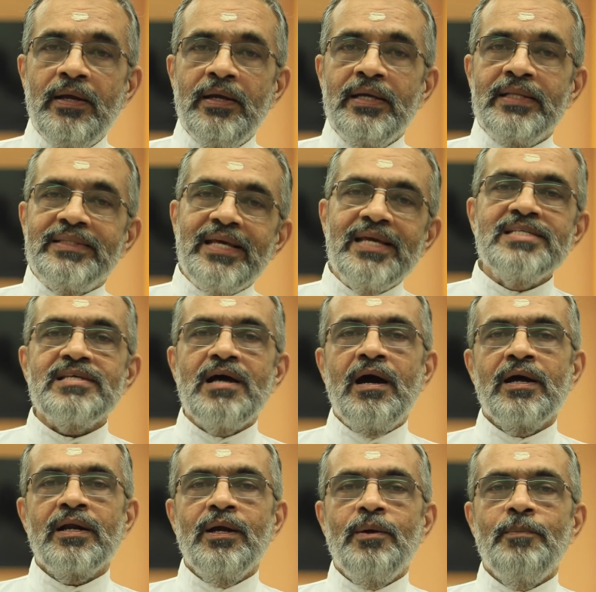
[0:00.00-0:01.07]
these
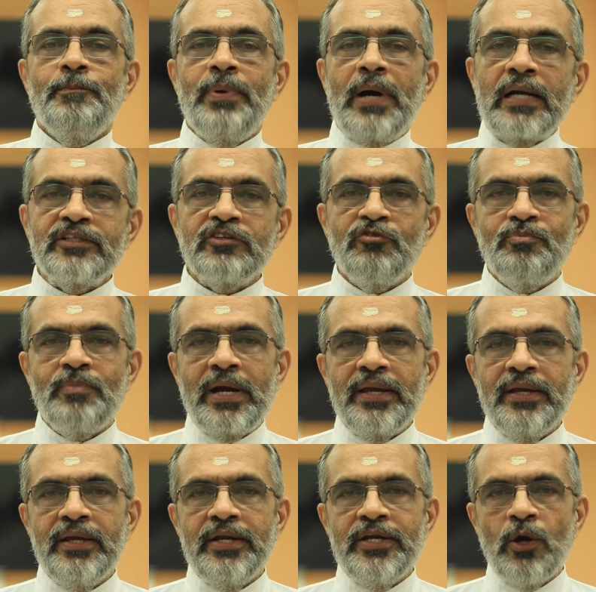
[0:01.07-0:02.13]
are part of
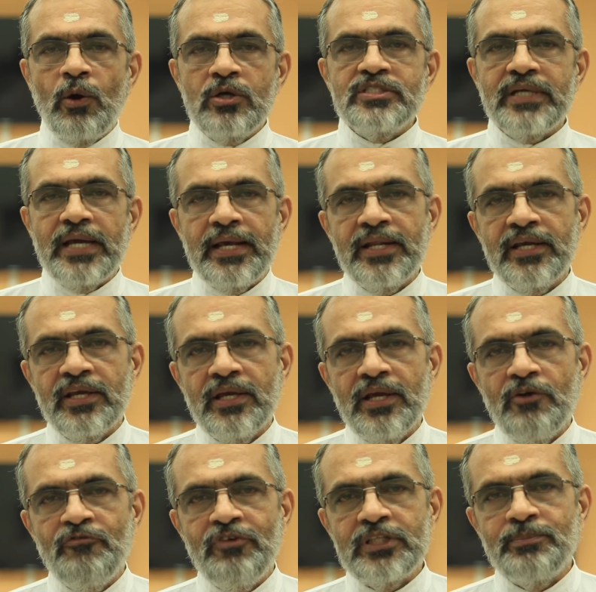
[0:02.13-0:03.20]
my note sharing
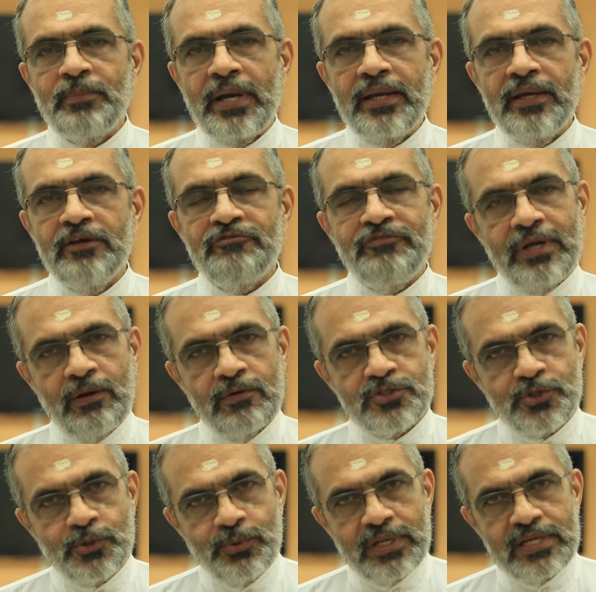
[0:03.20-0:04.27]
with my fellow
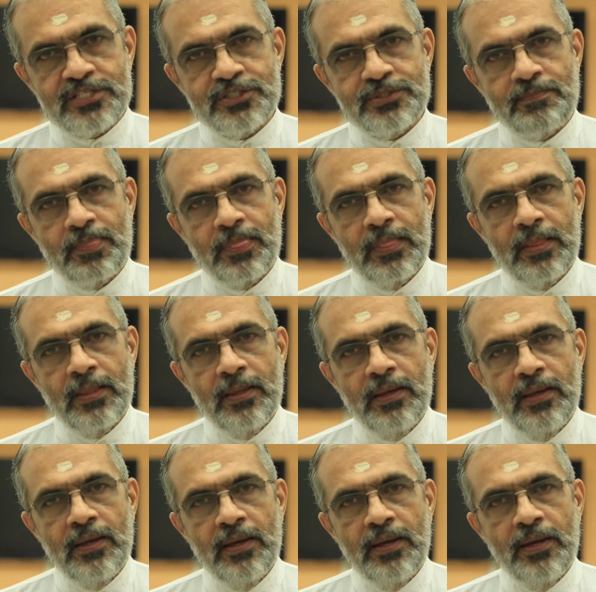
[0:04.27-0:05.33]
students,
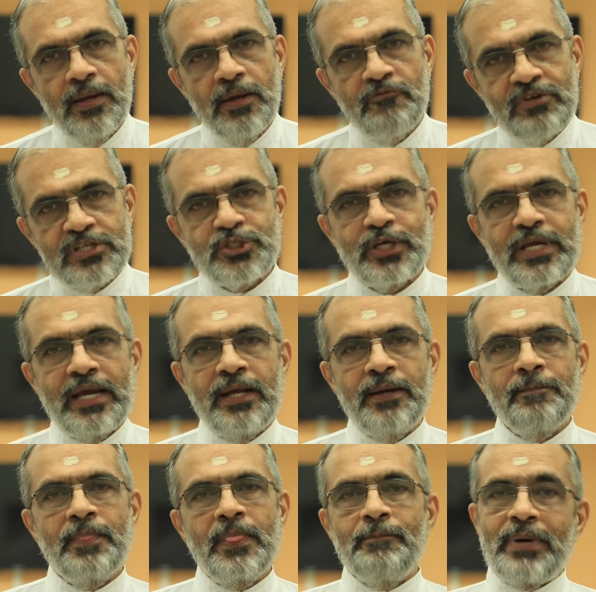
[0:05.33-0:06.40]
which
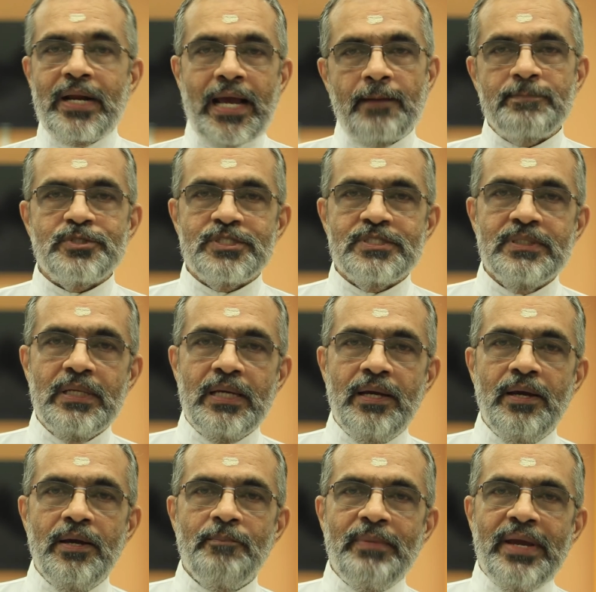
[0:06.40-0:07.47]
can perhaps
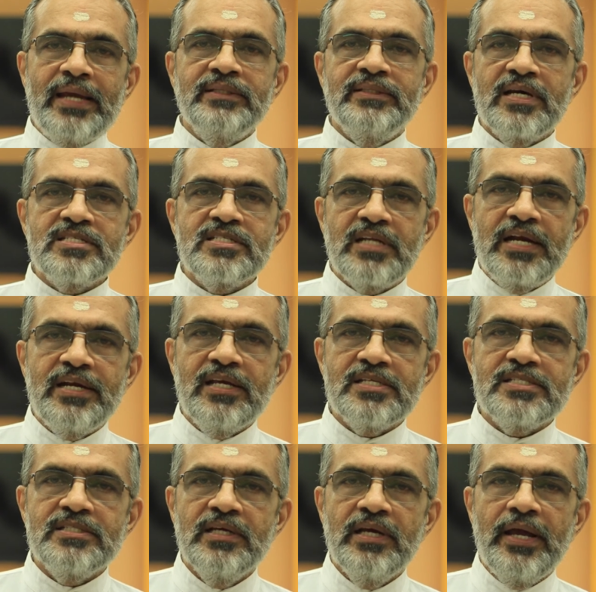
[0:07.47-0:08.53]
make their
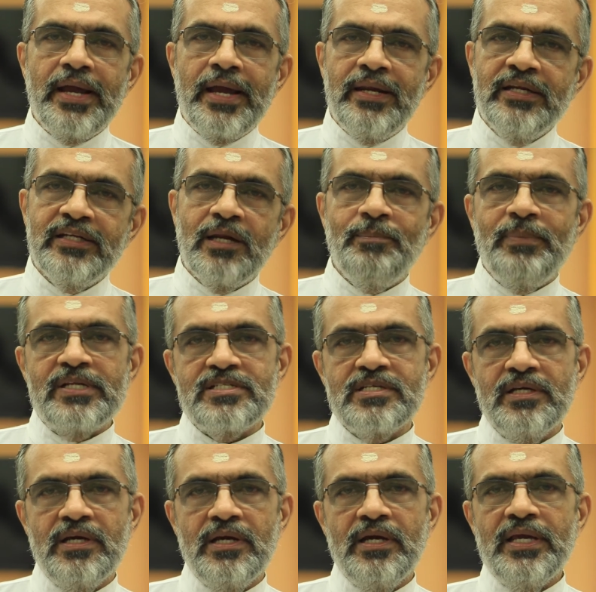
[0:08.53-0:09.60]
studies a little bit
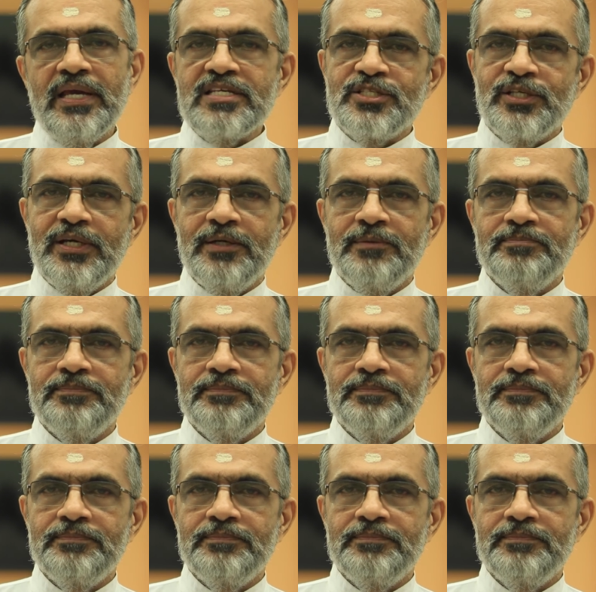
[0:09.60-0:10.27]
easier.